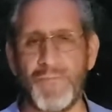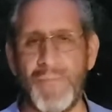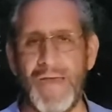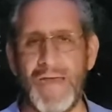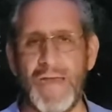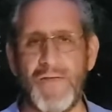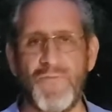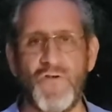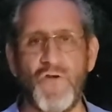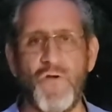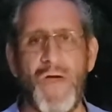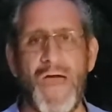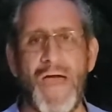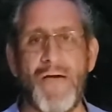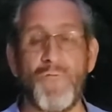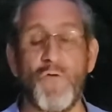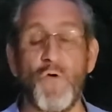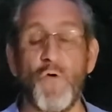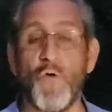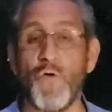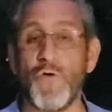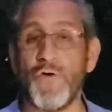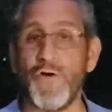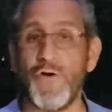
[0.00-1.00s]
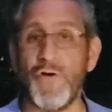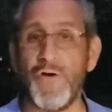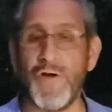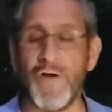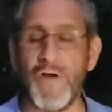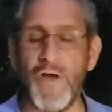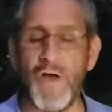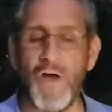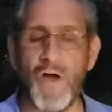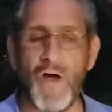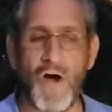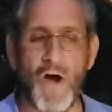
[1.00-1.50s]
Many of you have ordered
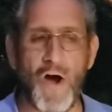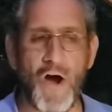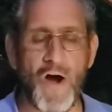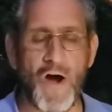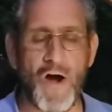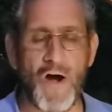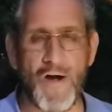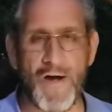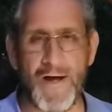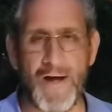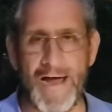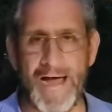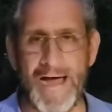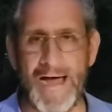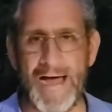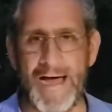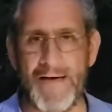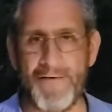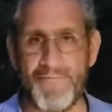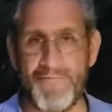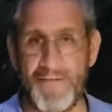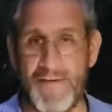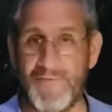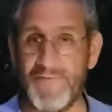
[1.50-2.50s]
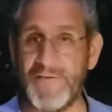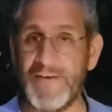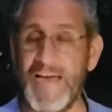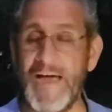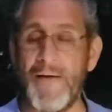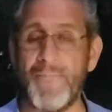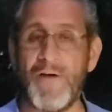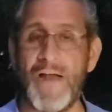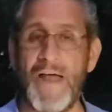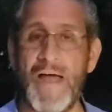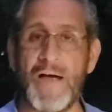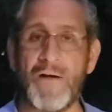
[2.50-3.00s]
our uh, Faith
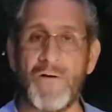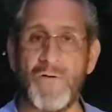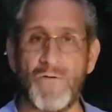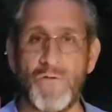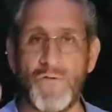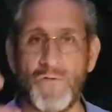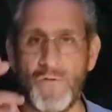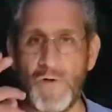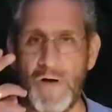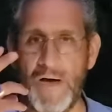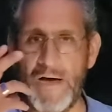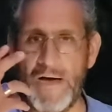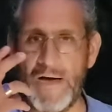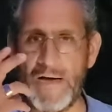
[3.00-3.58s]
Tabernacle